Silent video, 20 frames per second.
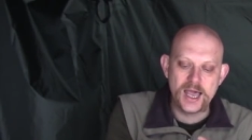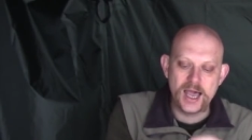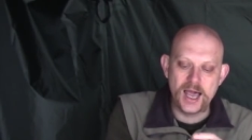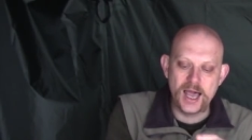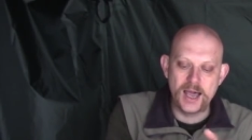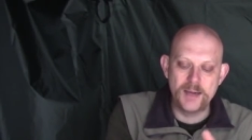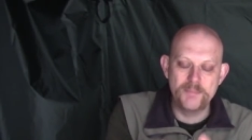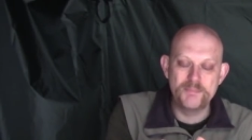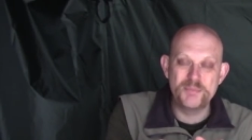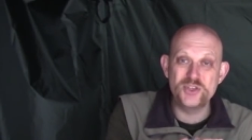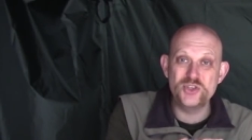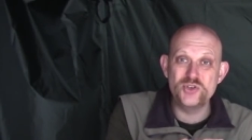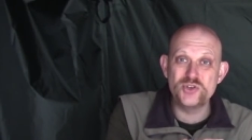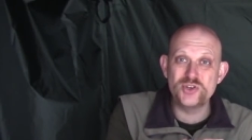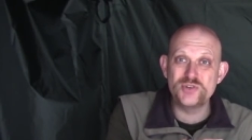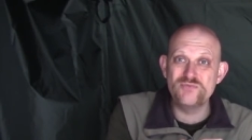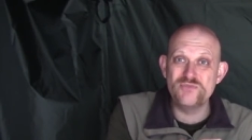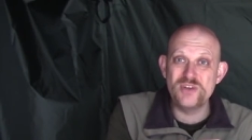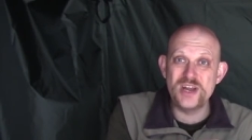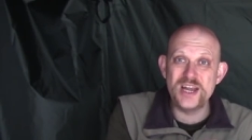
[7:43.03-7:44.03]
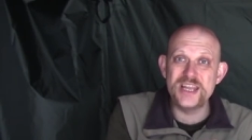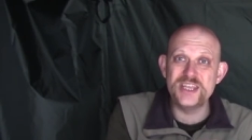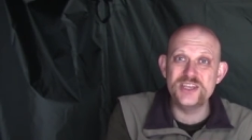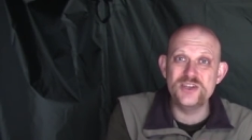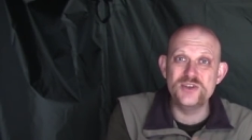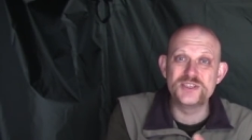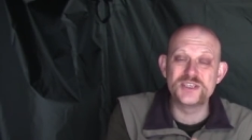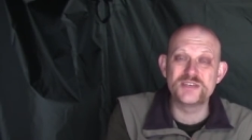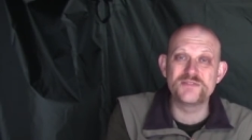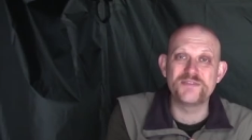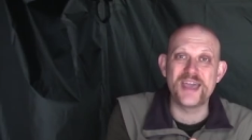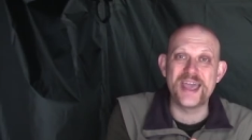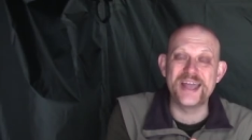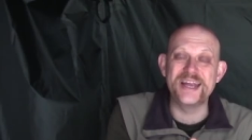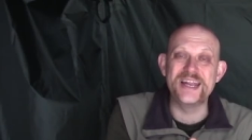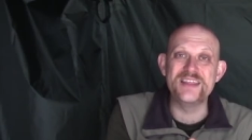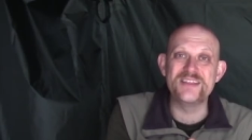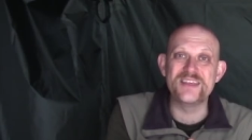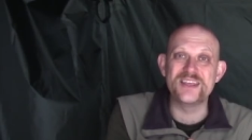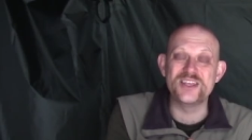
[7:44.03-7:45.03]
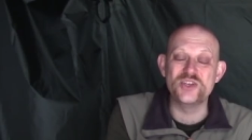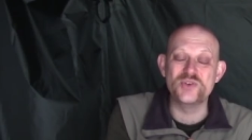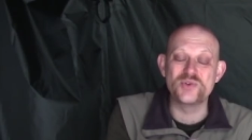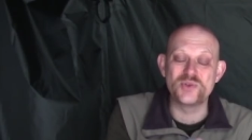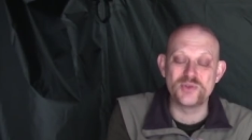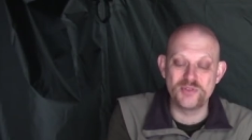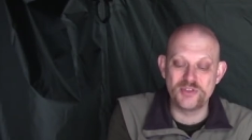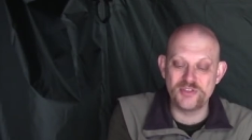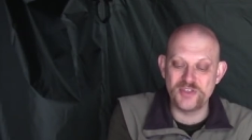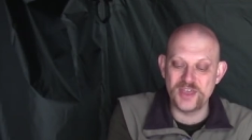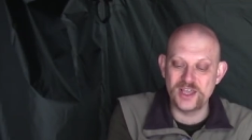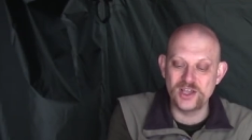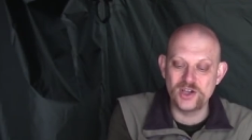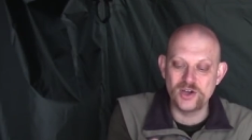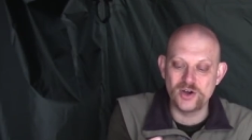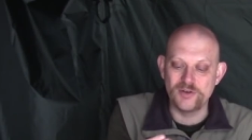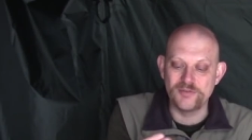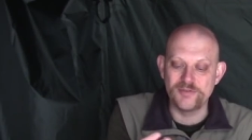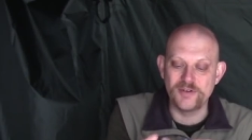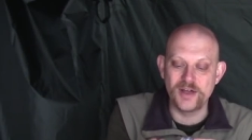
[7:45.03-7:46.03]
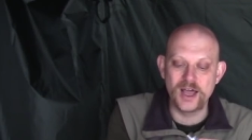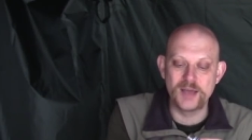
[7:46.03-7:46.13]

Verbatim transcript: Um, but you can really use it for anything you can think of.